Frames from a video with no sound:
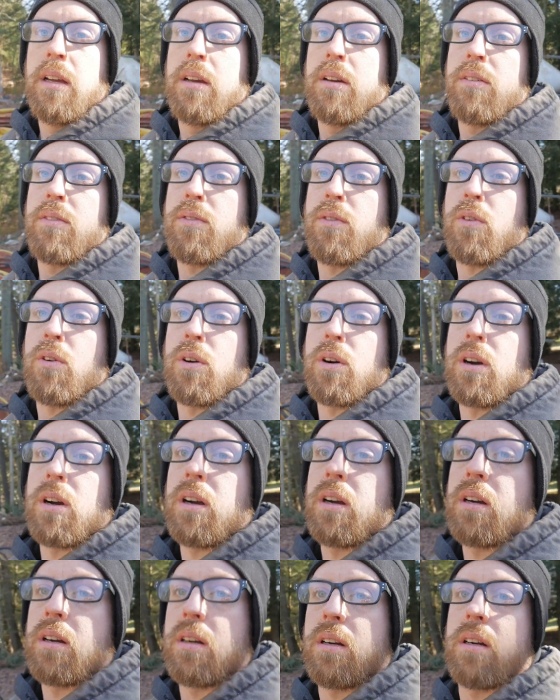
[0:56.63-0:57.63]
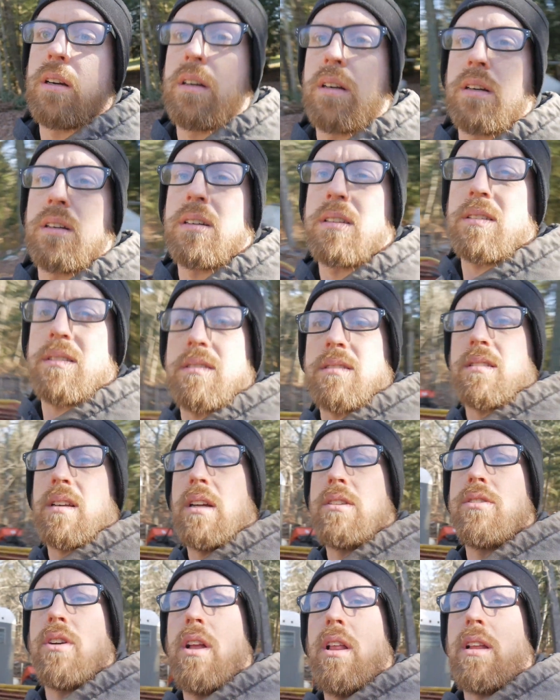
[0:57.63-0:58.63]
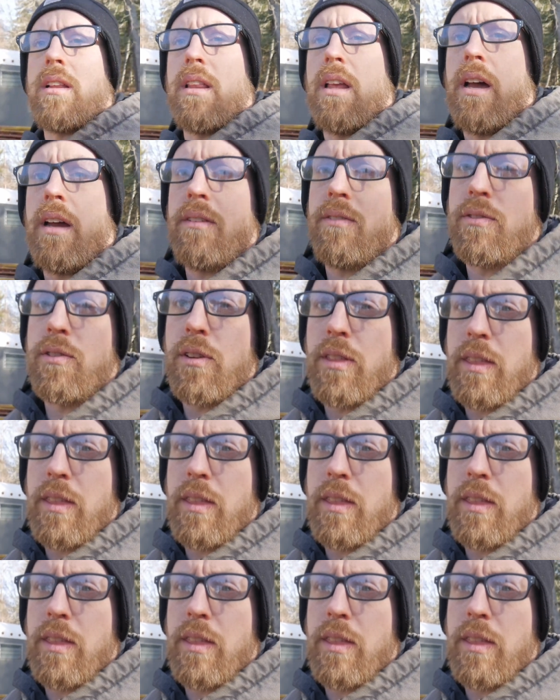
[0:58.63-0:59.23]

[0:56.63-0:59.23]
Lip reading: for hydraulic line for